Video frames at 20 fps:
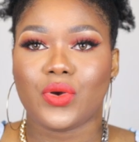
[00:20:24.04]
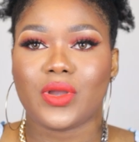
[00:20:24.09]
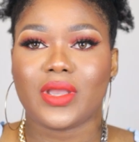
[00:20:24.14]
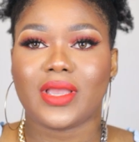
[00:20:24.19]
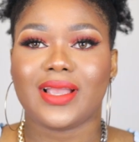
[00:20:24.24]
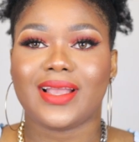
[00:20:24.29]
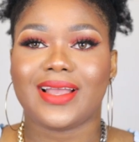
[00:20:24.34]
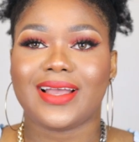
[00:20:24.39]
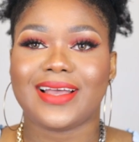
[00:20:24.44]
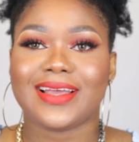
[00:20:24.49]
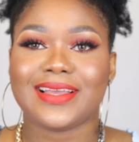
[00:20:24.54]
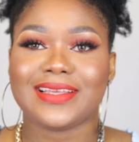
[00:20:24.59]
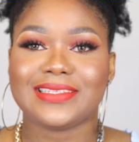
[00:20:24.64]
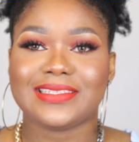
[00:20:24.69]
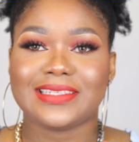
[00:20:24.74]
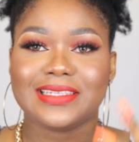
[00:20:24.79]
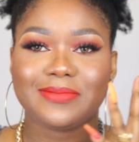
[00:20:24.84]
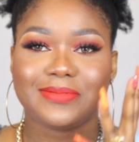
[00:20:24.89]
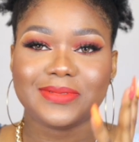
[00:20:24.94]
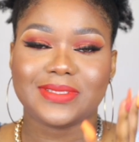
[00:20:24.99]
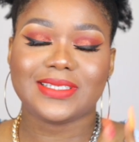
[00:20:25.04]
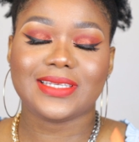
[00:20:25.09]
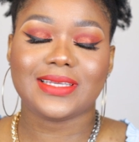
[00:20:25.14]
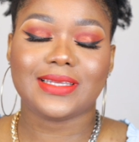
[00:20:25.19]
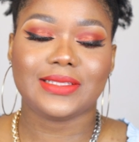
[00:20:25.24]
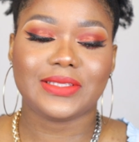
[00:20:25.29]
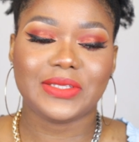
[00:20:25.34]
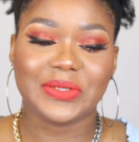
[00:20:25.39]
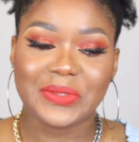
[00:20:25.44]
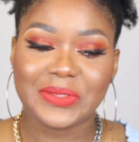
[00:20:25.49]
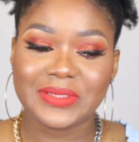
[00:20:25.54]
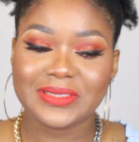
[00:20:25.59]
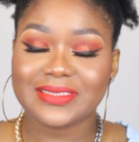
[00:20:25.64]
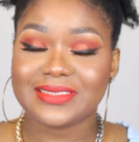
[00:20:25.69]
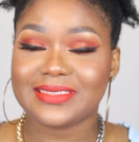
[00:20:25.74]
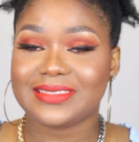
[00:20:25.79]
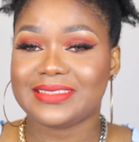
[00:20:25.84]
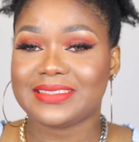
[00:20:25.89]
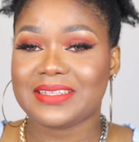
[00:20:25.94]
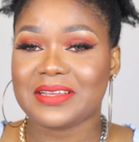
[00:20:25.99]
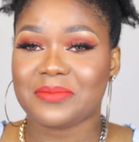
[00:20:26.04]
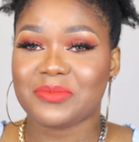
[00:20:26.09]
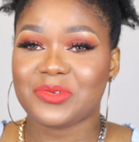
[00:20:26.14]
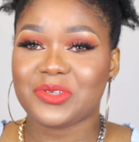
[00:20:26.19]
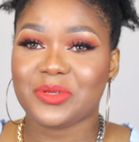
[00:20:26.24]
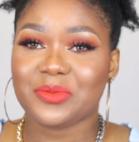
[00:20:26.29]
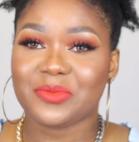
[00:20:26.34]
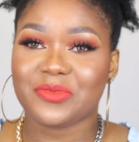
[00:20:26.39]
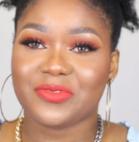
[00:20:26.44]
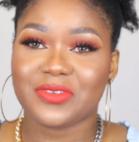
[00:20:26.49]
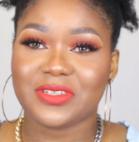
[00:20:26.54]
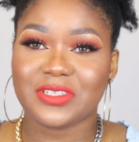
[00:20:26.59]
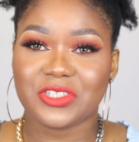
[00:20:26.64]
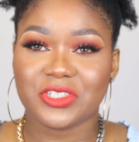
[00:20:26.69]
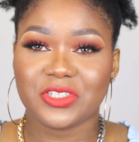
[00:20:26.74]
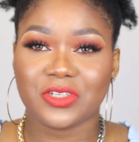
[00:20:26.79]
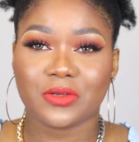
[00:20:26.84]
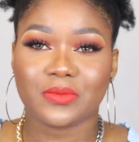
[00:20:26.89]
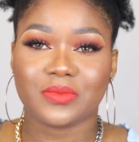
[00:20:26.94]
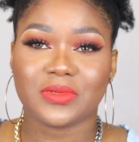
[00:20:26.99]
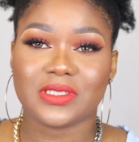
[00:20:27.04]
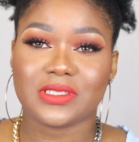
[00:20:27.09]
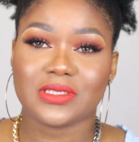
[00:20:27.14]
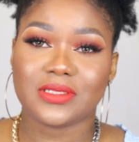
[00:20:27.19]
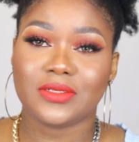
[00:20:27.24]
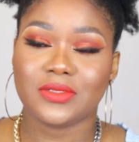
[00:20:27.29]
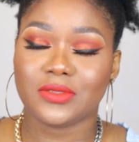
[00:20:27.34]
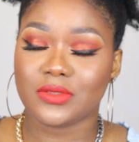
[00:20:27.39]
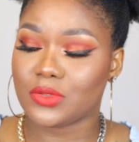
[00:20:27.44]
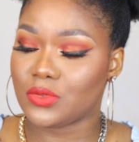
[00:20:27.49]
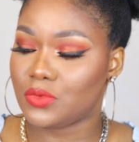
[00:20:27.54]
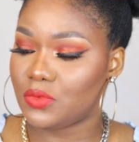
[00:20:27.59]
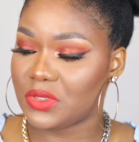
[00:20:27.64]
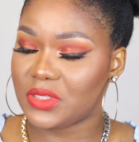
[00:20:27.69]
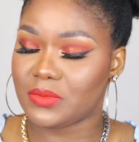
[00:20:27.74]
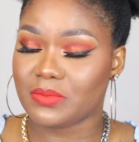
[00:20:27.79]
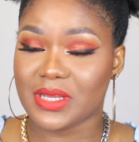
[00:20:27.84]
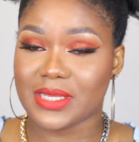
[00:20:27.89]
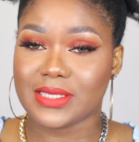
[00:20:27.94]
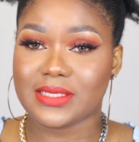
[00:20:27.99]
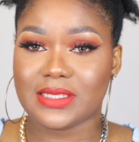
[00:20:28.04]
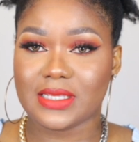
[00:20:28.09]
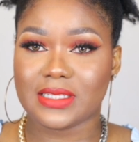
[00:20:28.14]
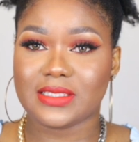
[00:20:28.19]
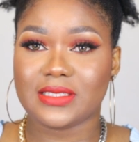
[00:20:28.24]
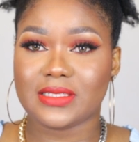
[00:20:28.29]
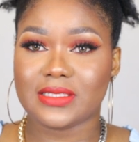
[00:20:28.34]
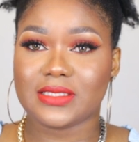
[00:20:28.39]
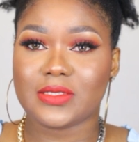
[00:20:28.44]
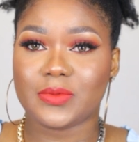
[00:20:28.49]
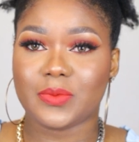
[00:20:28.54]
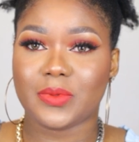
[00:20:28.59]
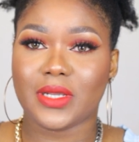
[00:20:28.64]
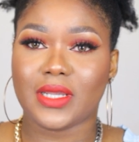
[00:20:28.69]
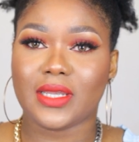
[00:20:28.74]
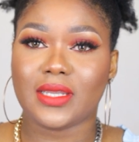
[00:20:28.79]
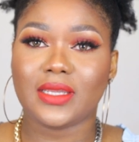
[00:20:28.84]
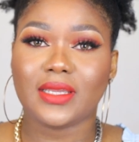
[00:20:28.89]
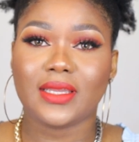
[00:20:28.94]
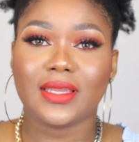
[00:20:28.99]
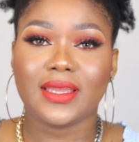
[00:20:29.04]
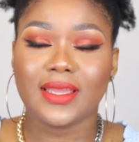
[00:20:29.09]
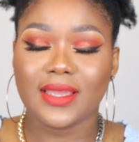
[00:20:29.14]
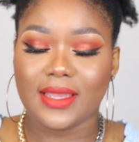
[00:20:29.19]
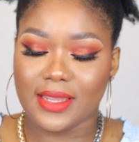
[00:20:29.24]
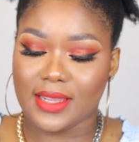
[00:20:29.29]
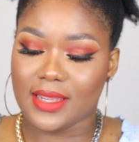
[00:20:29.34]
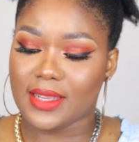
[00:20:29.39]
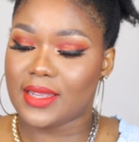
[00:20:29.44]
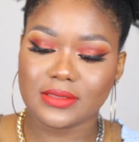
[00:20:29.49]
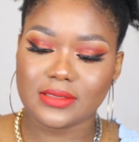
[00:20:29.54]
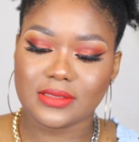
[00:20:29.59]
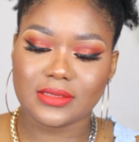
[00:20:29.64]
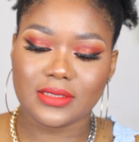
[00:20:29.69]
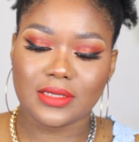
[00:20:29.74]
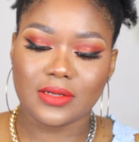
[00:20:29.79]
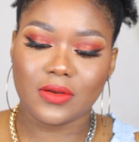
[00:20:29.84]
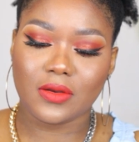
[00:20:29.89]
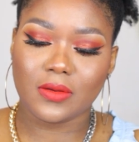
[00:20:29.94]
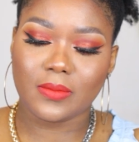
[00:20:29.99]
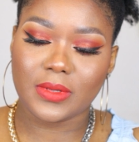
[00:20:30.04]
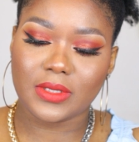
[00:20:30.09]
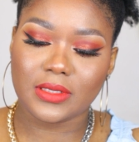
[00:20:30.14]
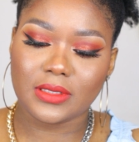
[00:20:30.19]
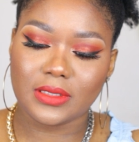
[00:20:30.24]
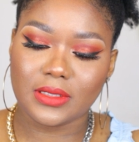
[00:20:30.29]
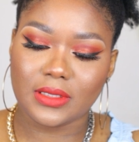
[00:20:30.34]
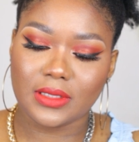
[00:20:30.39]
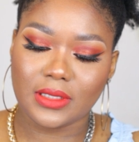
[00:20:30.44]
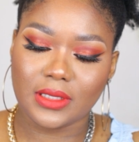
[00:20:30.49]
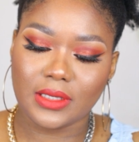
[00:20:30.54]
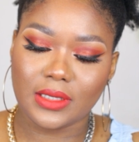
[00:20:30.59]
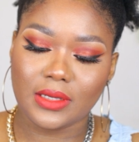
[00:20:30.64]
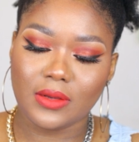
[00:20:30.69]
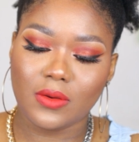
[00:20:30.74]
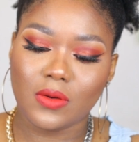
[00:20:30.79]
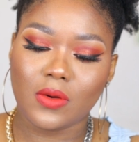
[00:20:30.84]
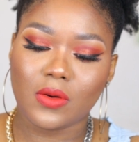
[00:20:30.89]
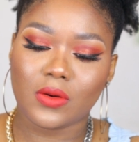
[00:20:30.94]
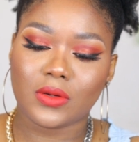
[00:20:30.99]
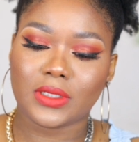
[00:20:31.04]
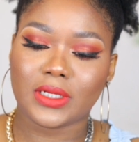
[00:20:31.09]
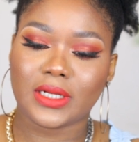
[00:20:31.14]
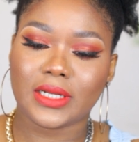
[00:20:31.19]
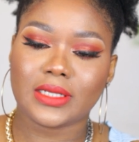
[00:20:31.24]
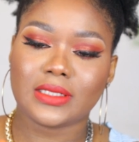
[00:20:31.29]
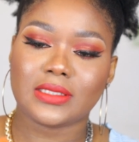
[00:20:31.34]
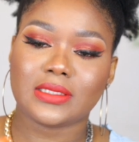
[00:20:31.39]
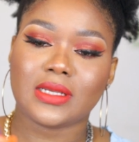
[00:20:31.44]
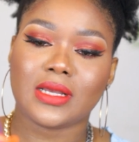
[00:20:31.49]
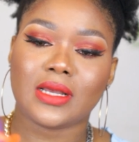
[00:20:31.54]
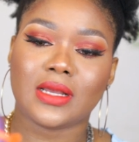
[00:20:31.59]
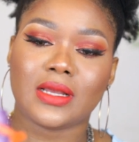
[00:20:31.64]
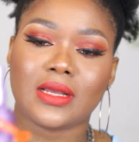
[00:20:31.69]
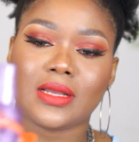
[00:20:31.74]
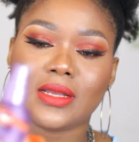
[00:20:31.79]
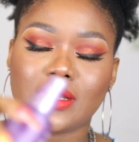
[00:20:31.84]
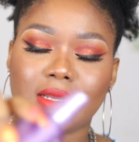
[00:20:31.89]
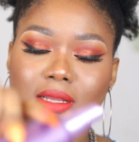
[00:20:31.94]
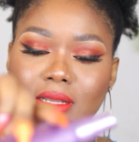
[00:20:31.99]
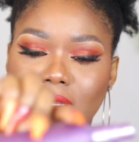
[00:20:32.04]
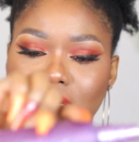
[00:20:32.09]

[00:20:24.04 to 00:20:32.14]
okay guys lipstick done now i'm gonna be finishing up this look with my setting spray this is the urban decay all nighter